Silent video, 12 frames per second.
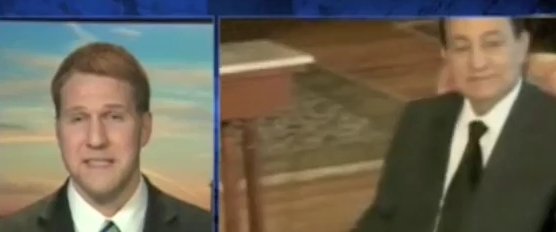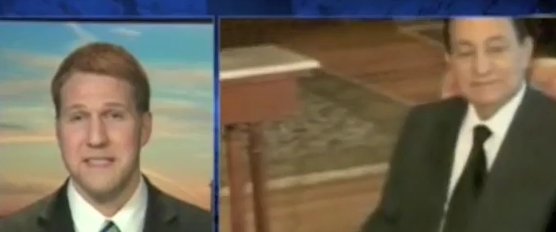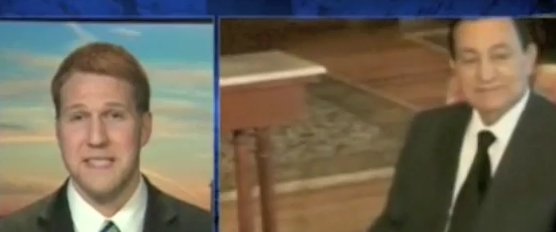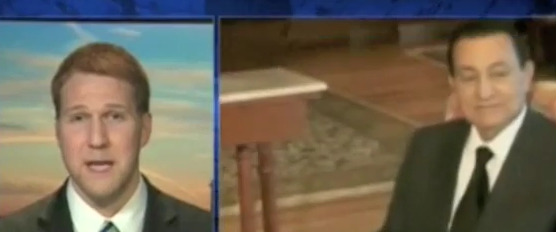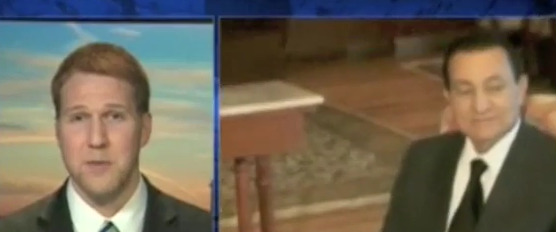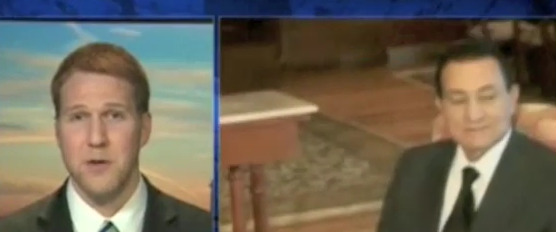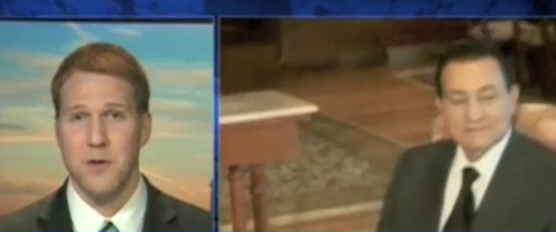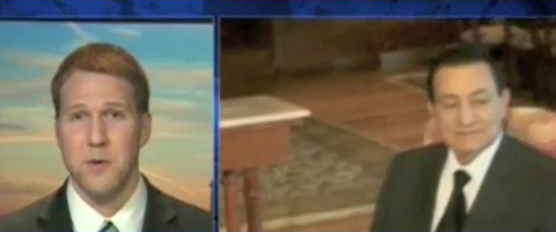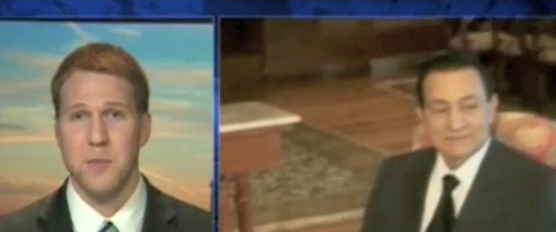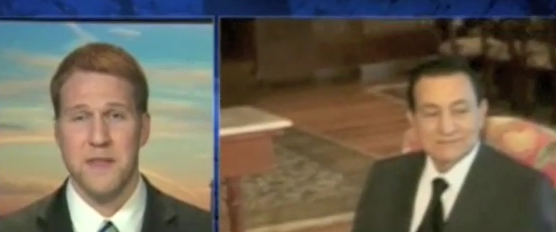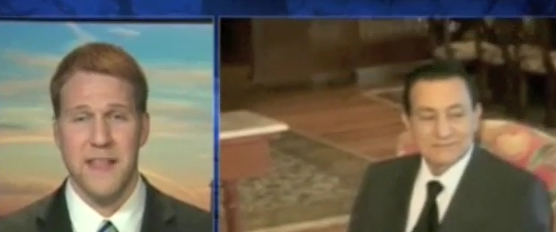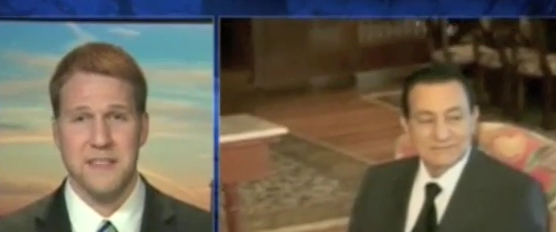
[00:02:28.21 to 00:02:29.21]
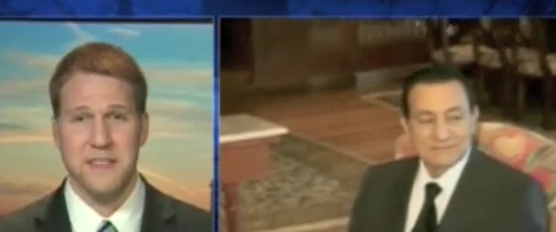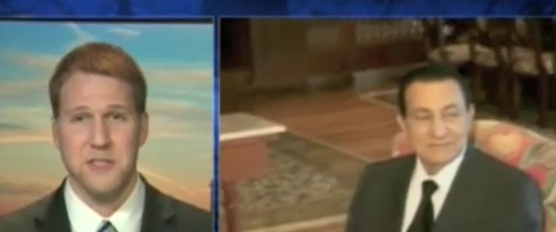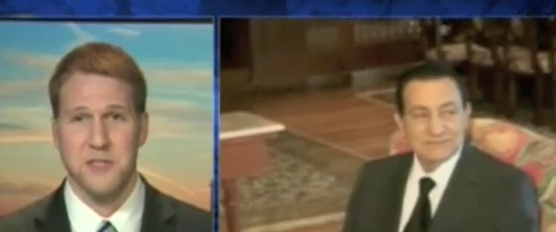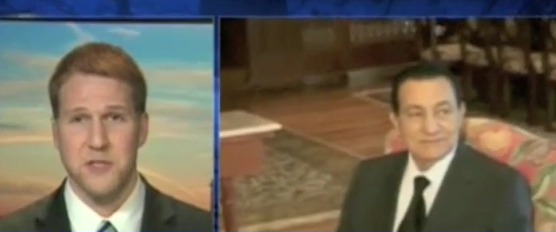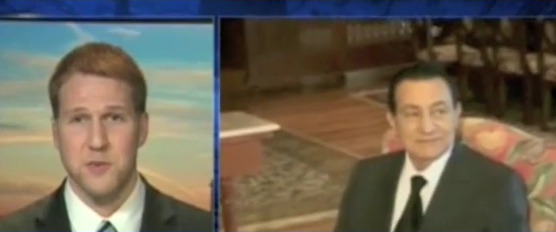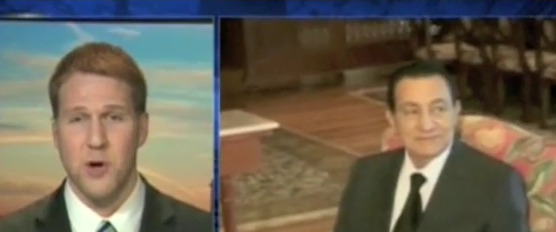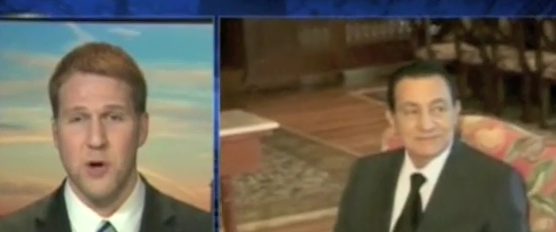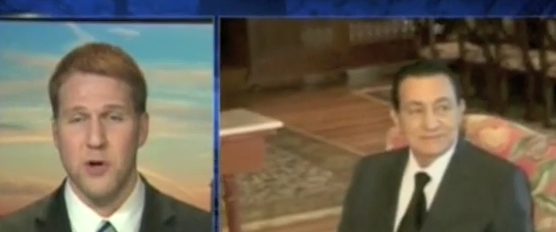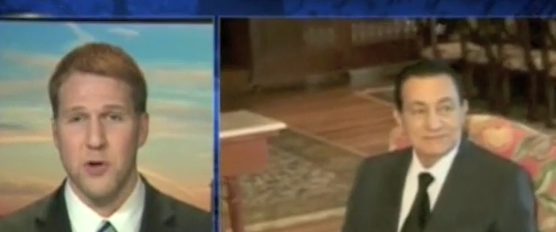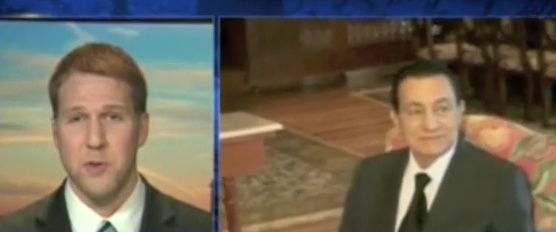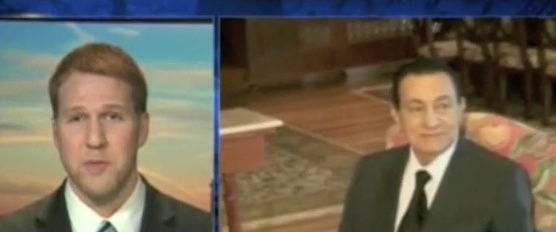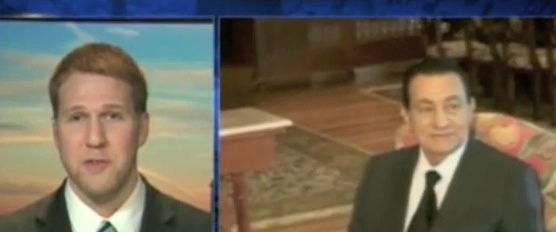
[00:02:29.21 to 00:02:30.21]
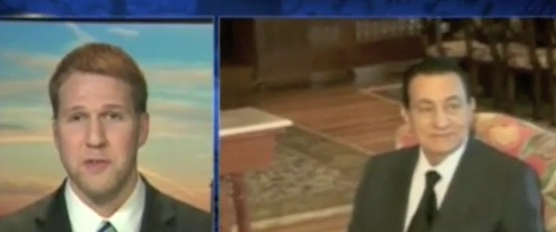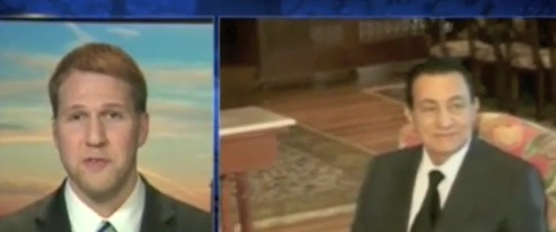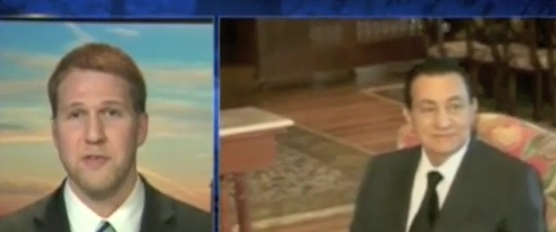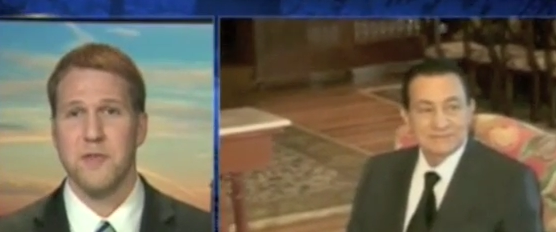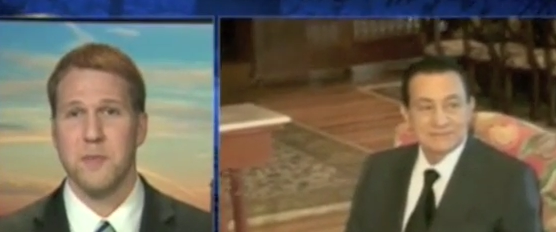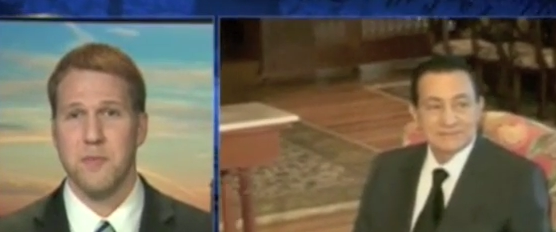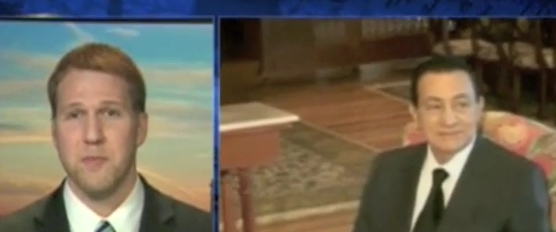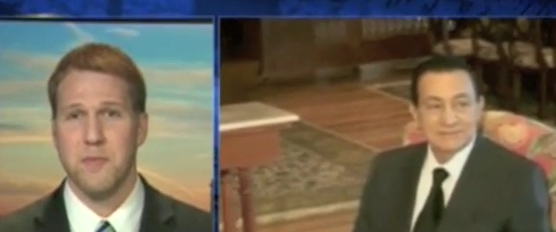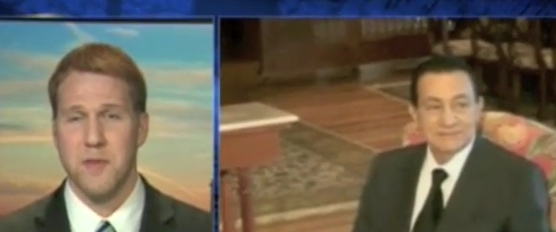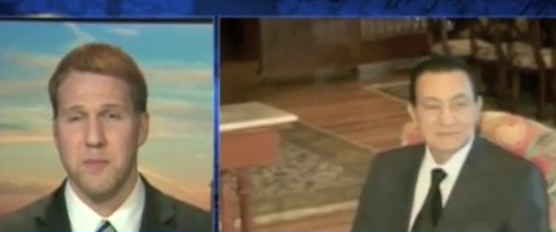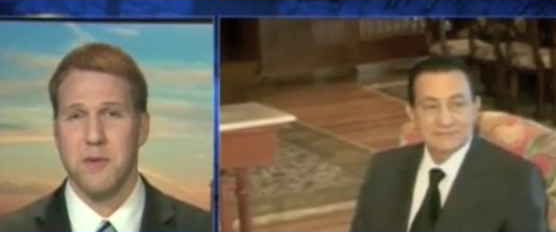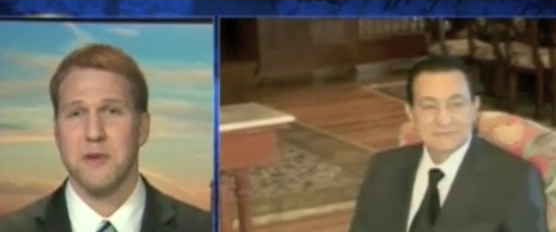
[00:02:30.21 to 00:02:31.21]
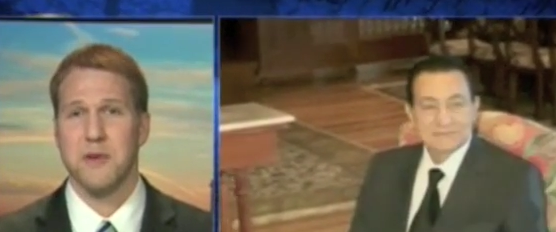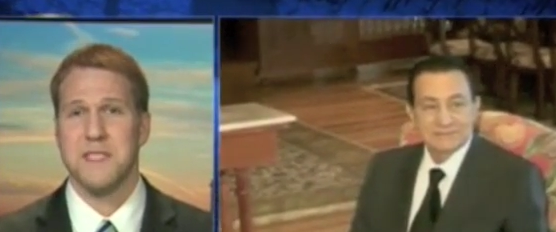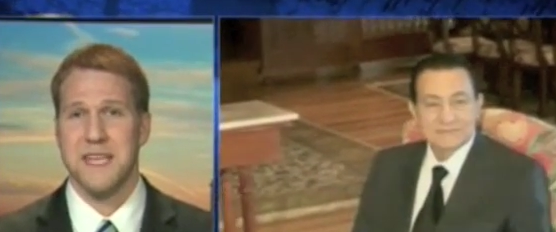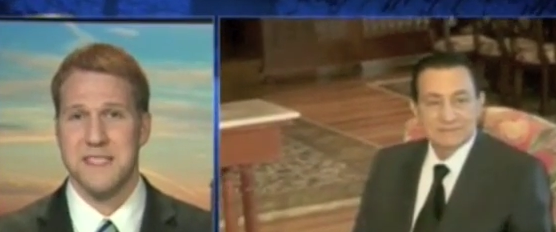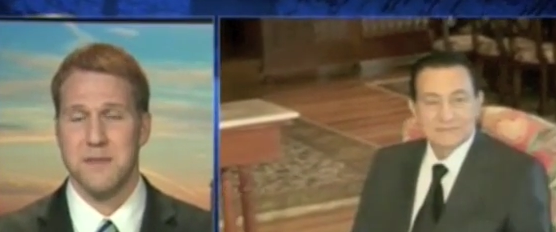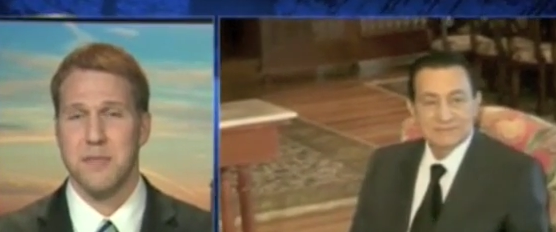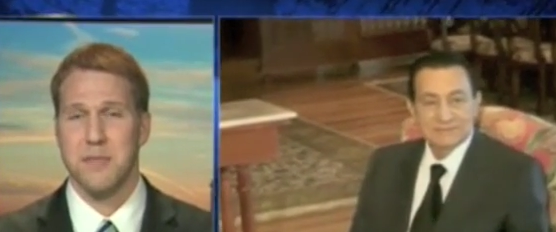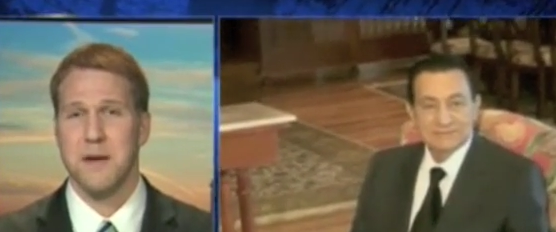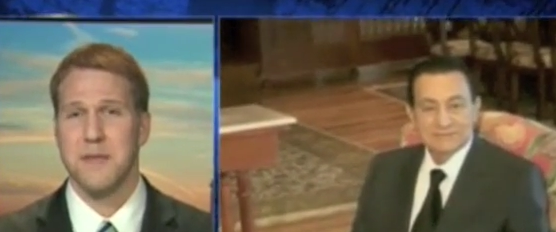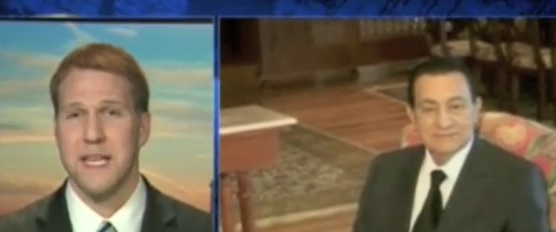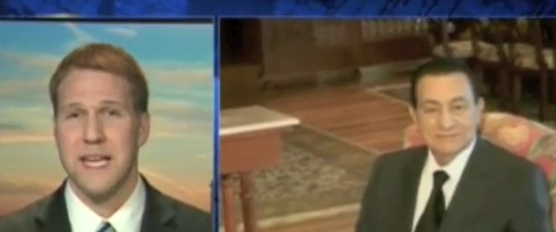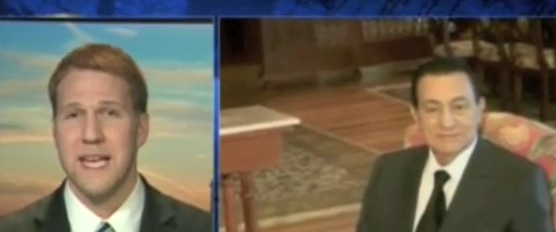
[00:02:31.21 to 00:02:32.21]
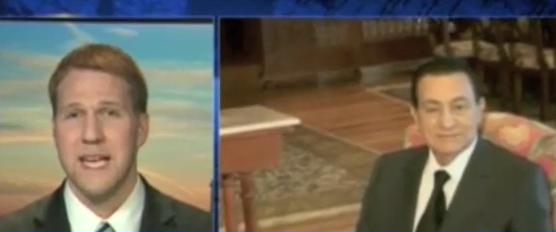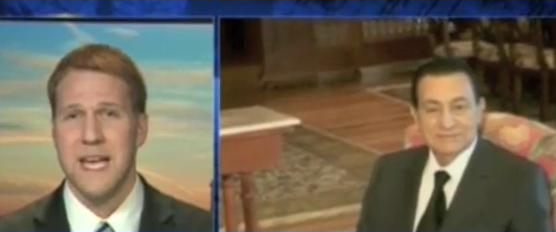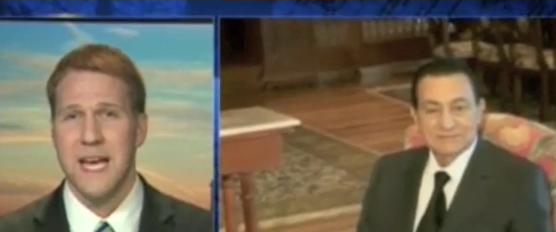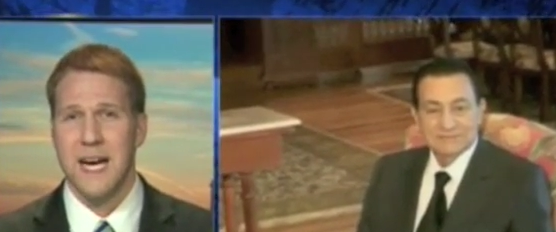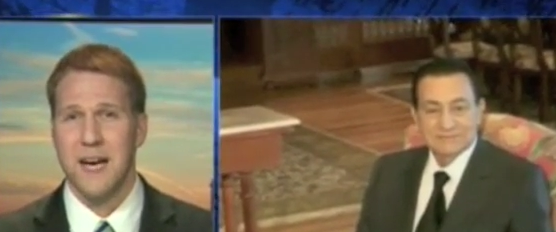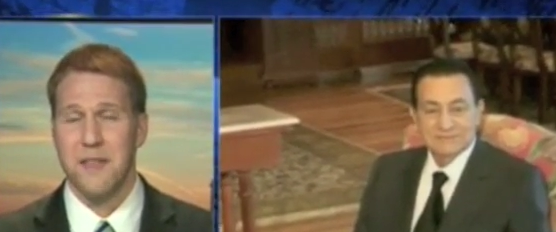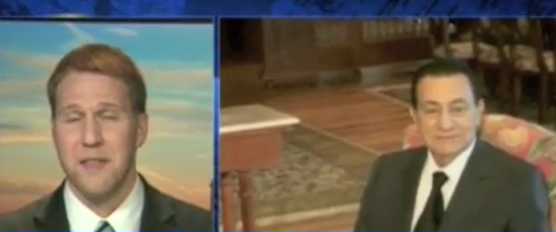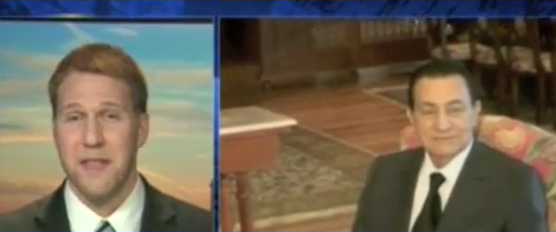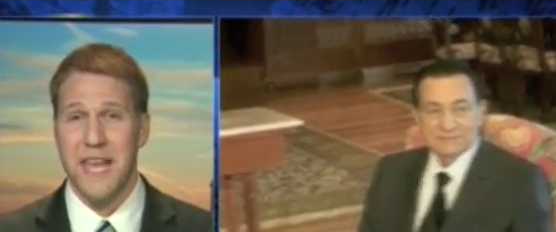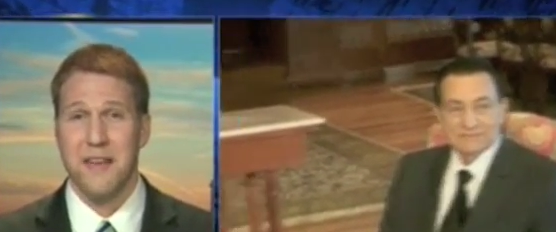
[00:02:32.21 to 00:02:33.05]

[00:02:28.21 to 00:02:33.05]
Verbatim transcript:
Speaker 1: at the table, but that's just a small group of the, the protesting public. Uh, they